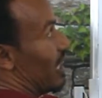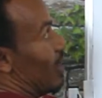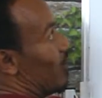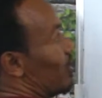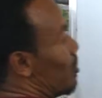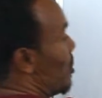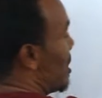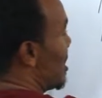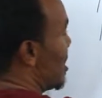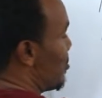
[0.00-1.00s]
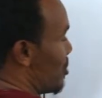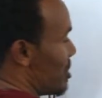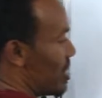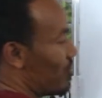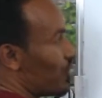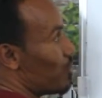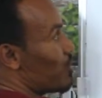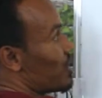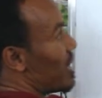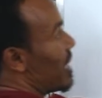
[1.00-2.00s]
Ahun, what is the difference if
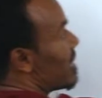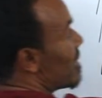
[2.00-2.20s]
someone says